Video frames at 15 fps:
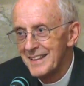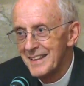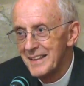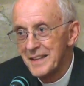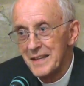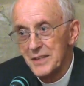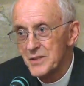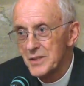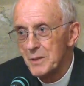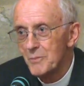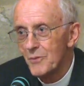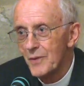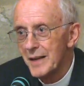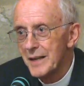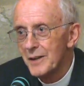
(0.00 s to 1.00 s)
And he
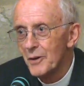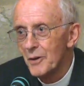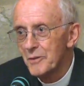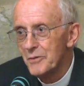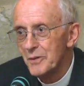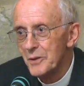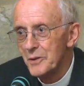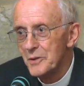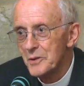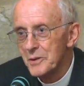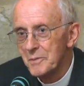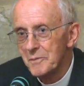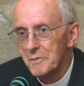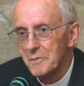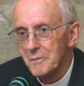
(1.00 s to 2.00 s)
seemed very confident.
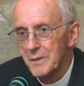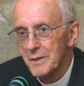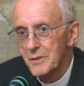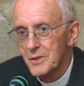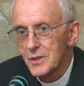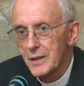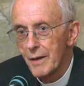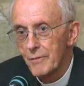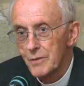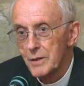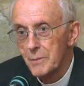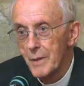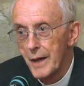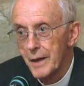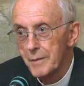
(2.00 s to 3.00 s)
He's a lovely
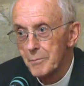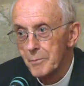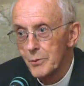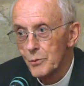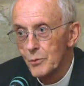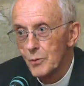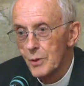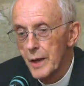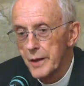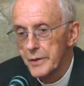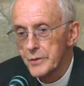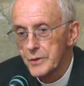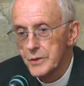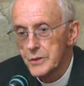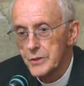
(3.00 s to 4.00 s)
man, Paul
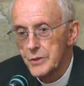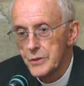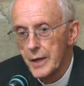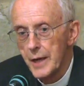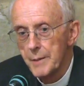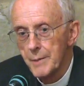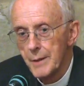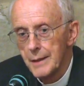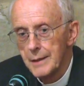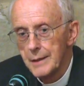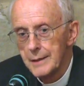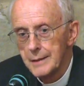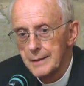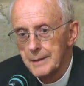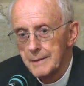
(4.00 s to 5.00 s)
Hunt is his name.
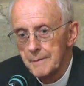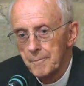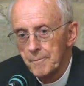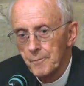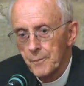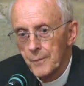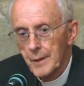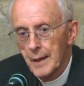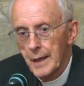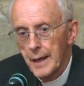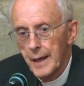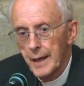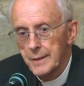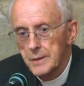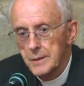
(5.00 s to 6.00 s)

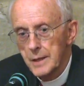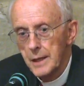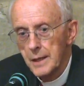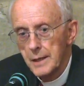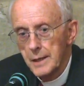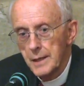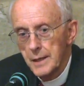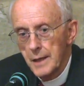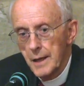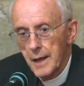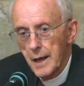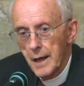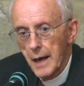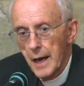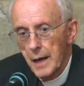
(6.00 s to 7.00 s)
And
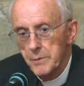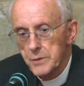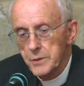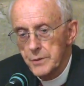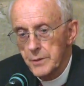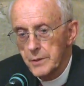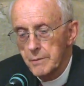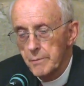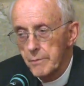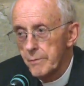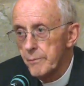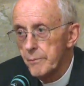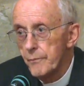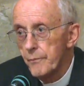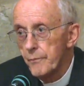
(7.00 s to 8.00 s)
I was
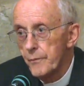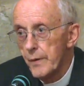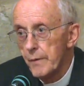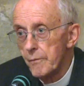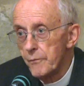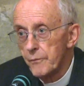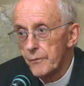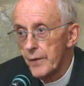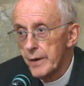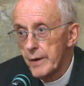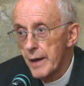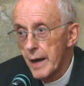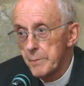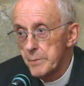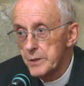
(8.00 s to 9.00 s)
very
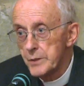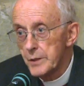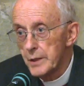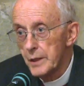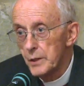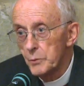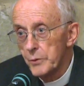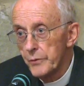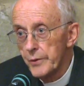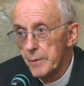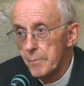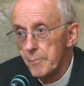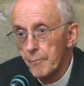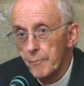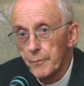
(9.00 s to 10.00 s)
happy to go with
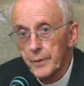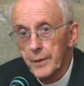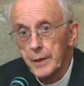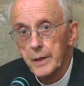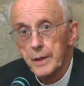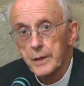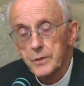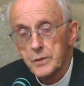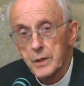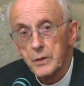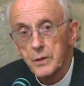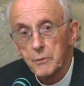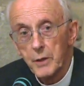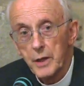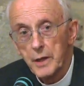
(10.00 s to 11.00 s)
him. So
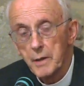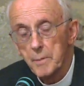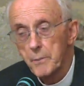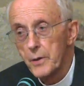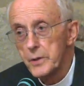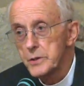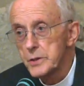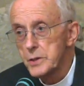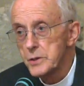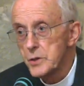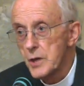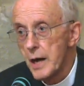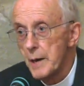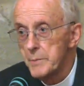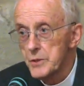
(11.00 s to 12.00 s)
he appointed a
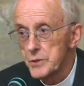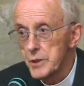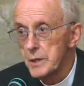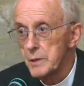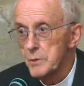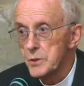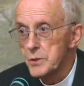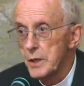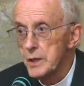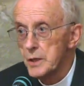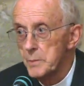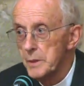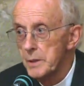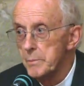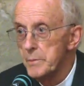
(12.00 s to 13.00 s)
time. He said it was going to
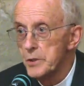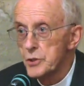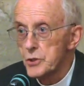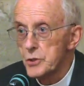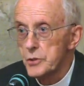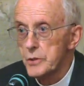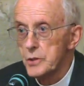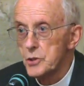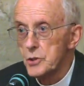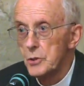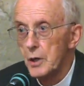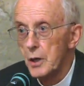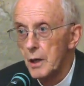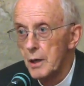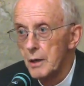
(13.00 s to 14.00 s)
be a mystery
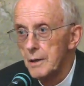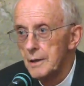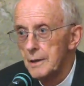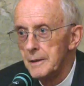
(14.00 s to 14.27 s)
tour.